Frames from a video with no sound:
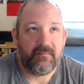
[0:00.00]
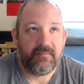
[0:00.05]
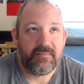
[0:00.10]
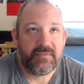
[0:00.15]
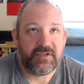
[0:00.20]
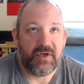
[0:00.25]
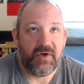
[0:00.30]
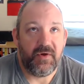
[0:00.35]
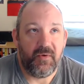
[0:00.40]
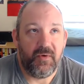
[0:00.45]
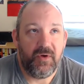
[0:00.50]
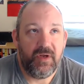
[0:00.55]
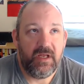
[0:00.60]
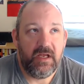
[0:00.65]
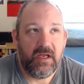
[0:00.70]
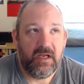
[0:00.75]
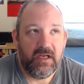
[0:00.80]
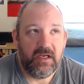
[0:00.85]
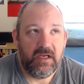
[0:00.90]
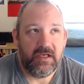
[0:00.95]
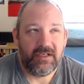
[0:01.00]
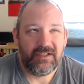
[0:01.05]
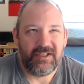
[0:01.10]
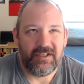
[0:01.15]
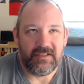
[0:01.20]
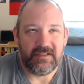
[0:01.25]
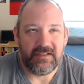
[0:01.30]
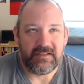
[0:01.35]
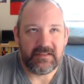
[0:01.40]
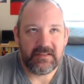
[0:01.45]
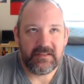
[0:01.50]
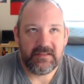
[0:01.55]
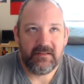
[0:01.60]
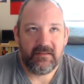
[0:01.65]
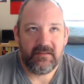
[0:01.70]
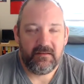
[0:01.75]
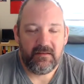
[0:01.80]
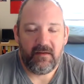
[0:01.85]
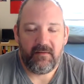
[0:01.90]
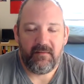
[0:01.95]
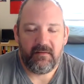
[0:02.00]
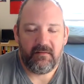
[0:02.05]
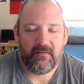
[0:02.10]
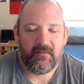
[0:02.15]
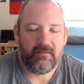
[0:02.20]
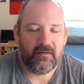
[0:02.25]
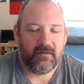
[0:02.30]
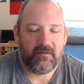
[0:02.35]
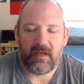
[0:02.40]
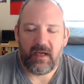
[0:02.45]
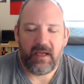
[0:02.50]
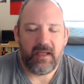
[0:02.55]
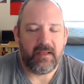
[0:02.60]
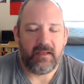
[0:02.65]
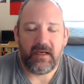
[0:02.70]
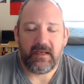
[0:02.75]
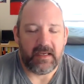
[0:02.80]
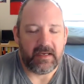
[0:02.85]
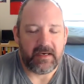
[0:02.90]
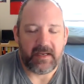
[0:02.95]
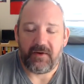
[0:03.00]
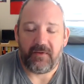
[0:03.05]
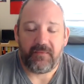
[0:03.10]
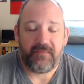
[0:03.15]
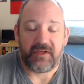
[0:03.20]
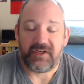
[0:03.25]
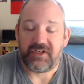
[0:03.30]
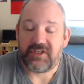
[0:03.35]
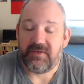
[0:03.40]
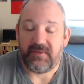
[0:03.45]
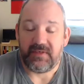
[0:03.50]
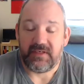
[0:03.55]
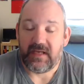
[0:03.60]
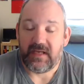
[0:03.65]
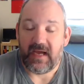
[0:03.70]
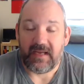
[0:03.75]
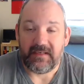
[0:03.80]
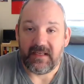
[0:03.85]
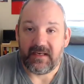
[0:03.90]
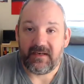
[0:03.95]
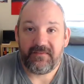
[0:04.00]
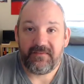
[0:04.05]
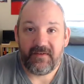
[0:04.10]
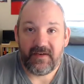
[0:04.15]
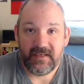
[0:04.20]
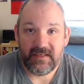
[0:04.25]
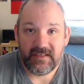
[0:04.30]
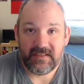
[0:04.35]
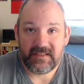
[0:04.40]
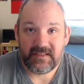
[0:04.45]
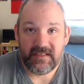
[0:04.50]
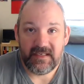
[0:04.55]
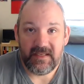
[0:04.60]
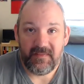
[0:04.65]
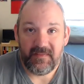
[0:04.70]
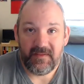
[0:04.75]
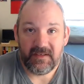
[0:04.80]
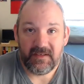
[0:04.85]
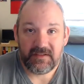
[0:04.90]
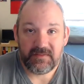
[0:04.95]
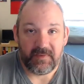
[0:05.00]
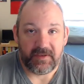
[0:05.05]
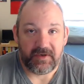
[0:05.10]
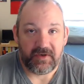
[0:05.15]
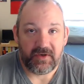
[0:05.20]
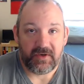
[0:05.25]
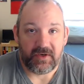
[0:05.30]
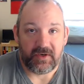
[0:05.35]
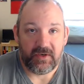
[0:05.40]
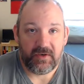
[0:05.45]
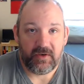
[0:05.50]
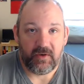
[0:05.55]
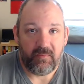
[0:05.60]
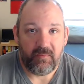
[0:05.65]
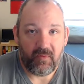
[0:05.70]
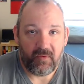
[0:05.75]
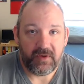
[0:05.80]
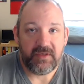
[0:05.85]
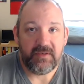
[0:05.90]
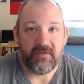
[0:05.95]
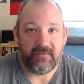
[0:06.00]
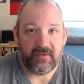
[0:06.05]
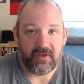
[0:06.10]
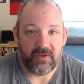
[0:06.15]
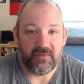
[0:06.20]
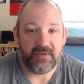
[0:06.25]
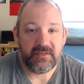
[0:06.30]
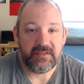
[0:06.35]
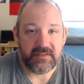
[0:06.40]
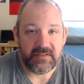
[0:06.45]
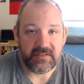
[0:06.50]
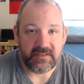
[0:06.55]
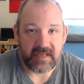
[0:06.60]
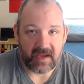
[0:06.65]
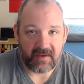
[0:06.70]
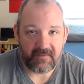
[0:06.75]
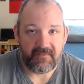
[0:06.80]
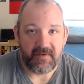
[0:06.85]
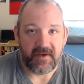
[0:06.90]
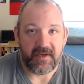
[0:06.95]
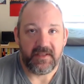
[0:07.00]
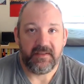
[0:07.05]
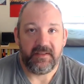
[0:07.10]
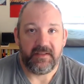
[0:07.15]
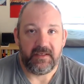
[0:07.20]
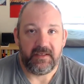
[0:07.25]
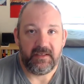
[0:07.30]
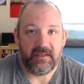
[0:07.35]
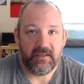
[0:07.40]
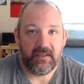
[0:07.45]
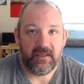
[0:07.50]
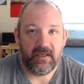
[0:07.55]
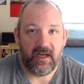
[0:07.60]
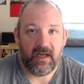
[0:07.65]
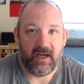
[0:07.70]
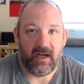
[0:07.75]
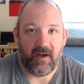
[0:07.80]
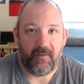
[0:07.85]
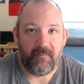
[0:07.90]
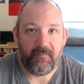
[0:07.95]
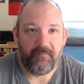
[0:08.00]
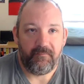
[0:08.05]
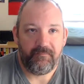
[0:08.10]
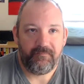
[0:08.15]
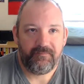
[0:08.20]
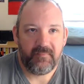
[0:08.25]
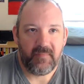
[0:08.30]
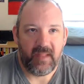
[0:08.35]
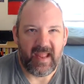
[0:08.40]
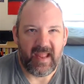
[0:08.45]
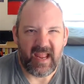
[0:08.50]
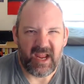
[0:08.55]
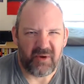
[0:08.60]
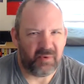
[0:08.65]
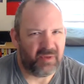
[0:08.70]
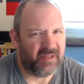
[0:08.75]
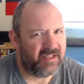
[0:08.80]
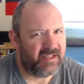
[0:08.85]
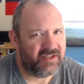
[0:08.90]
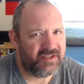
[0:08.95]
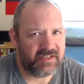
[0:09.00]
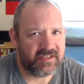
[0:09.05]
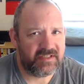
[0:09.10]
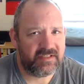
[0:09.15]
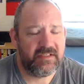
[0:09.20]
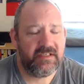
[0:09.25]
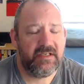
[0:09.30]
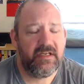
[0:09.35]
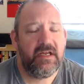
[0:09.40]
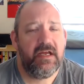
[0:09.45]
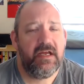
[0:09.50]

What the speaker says: So she is, again, I don't think she would identify as an atheist, but her point of view is definitely a religious.